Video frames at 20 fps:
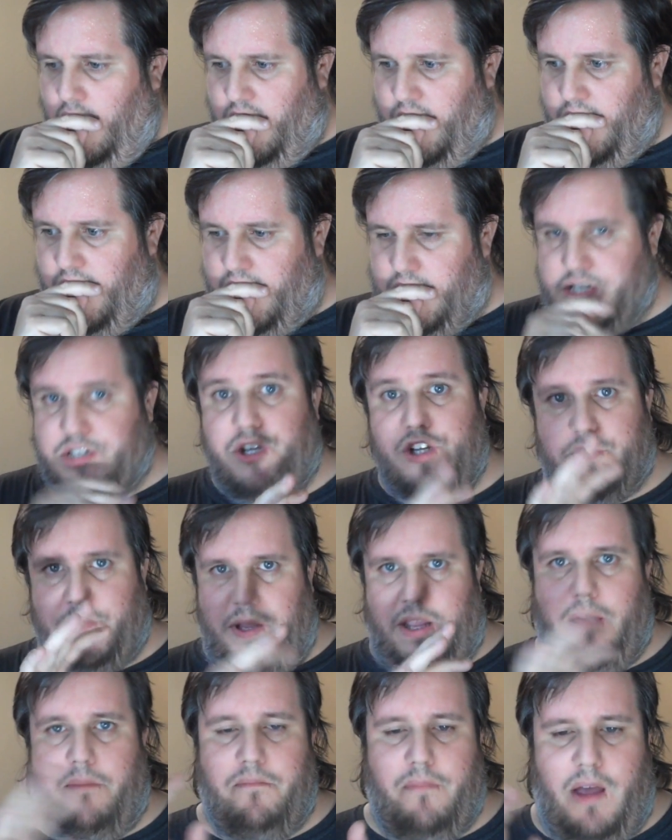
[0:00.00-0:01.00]
Excuse
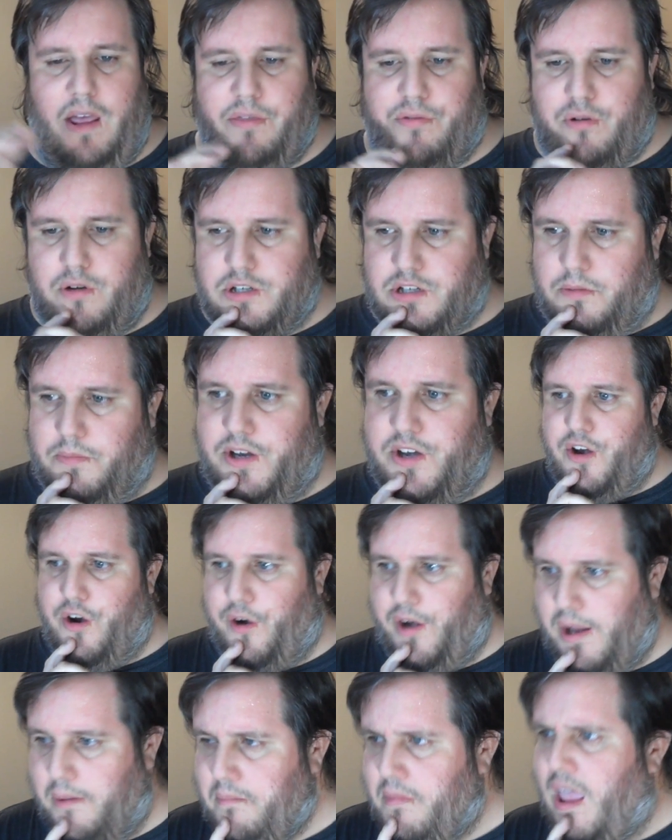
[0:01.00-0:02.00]
me, my throat's a bit
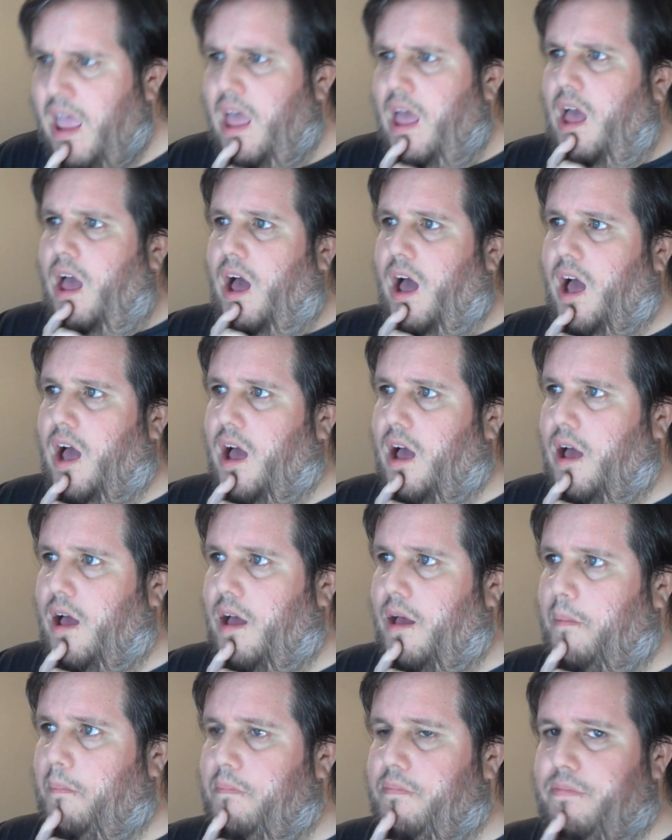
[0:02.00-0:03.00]
dirty.
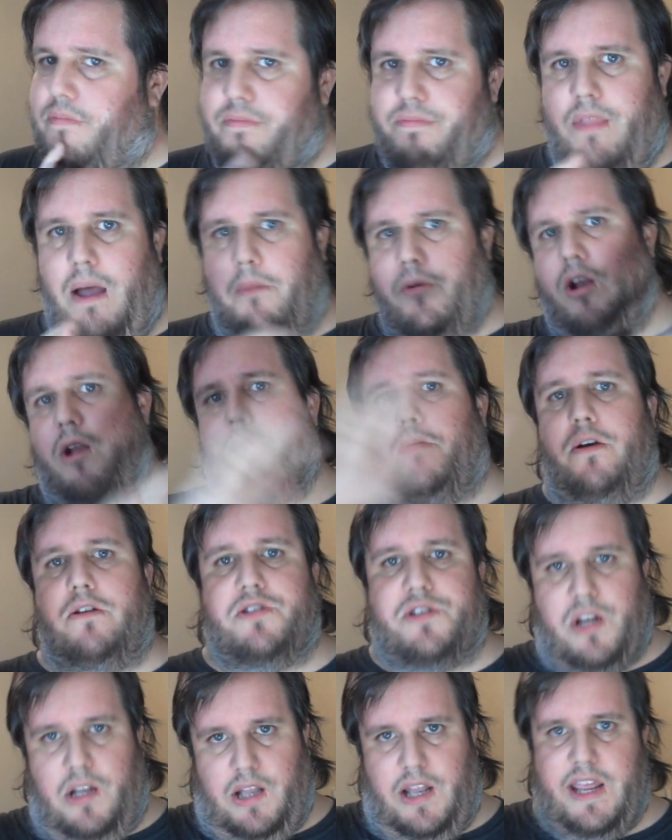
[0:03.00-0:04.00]
I'm going to
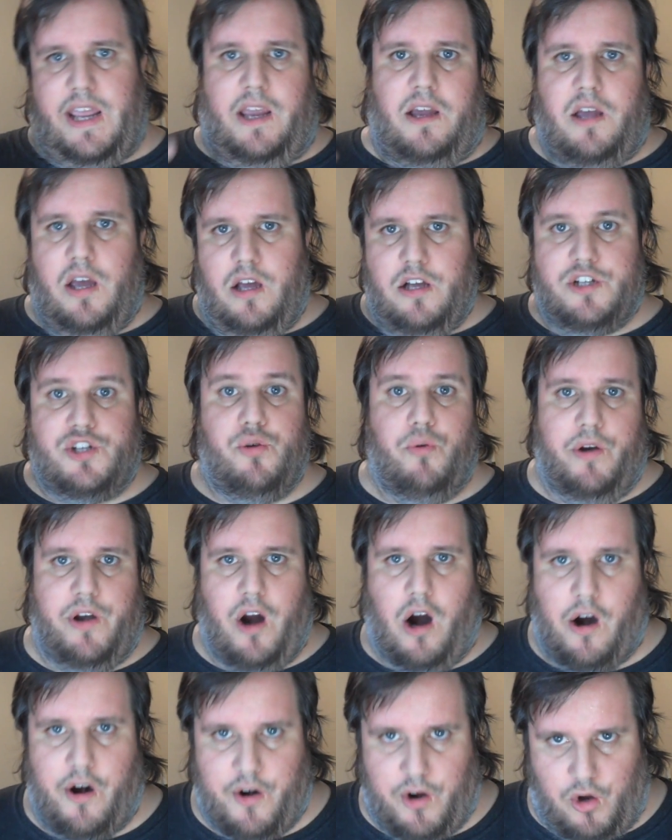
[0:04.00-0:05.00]
post a link to
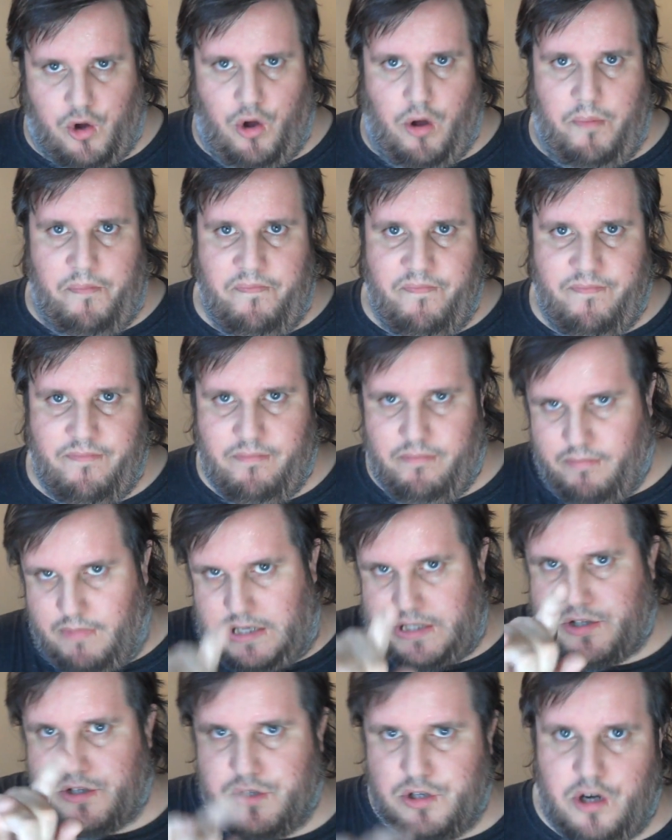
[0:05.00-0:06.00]
an article.
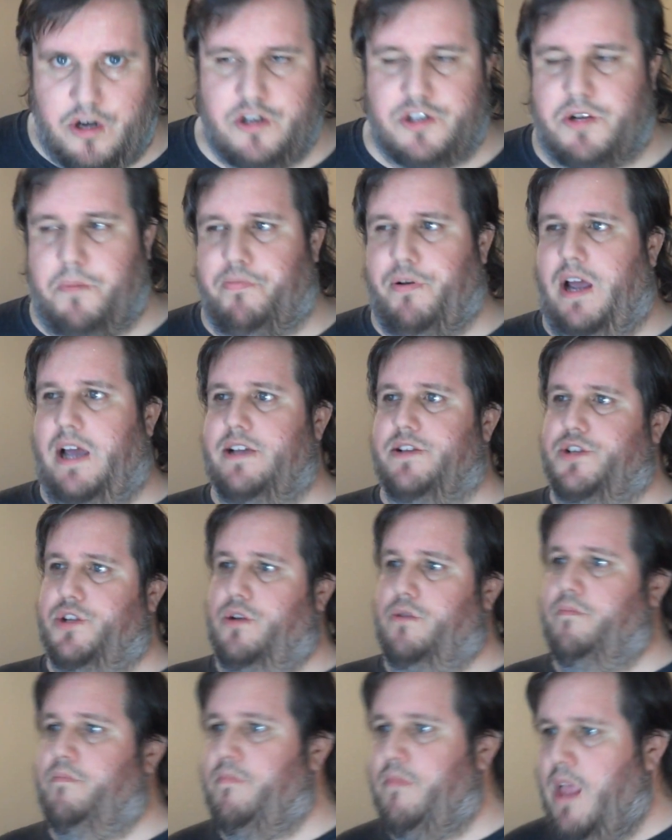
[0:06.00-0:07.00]
This is going to surprise
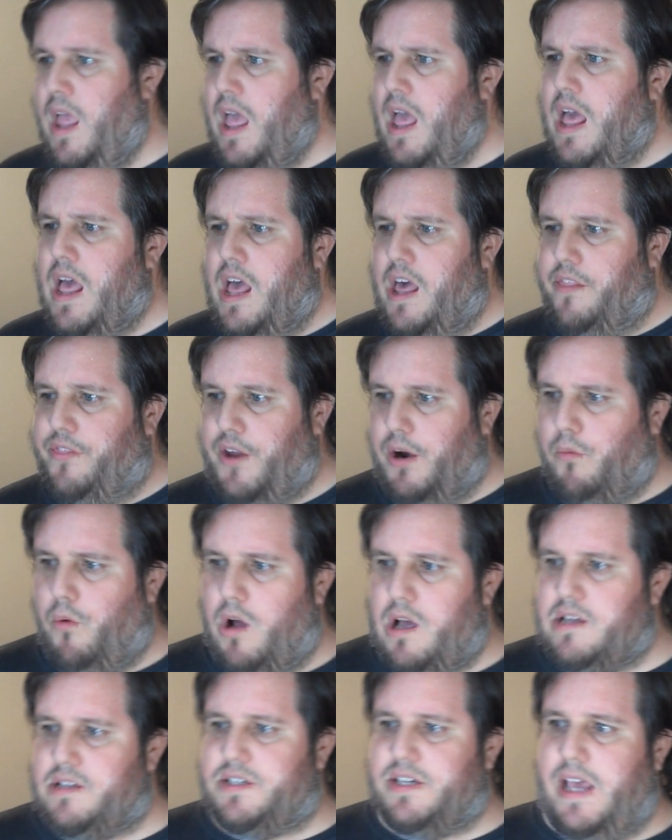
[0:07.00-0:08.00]
you. There
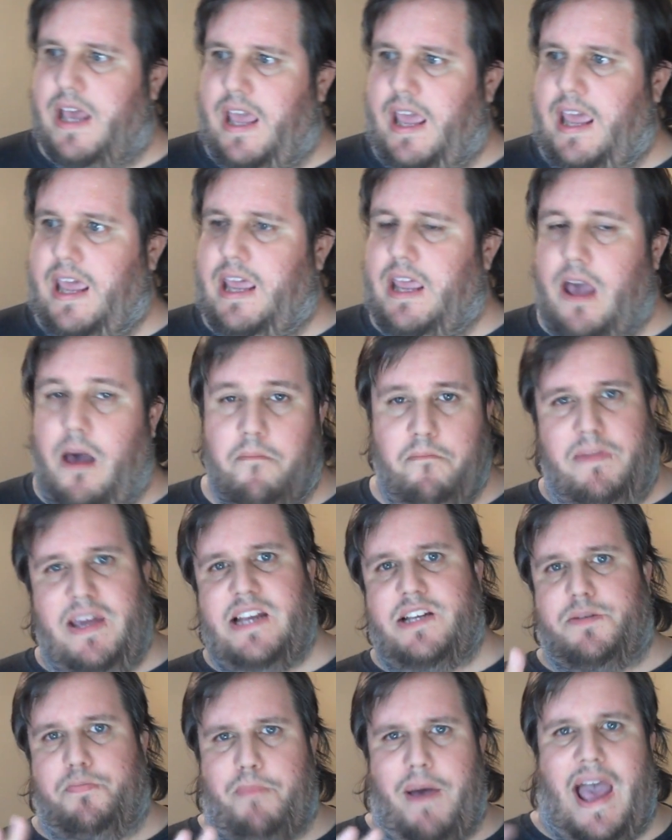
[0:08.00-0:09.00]
was a
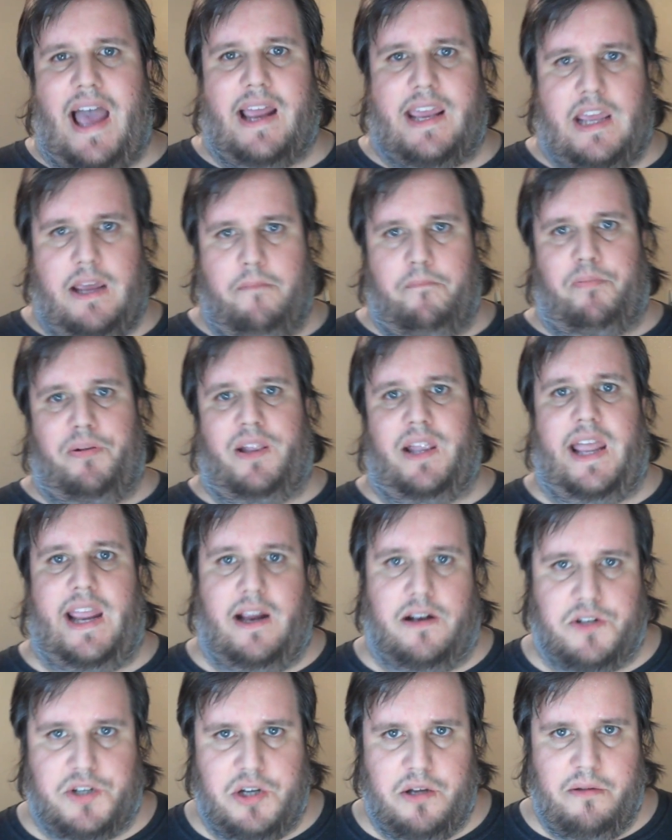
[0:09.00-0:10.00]
meat packing
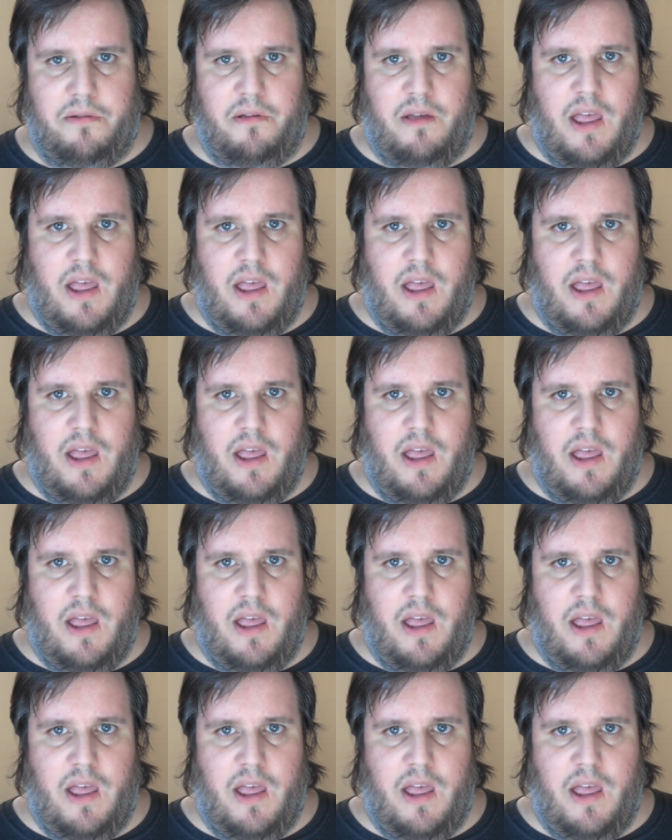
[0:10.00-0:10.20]
plant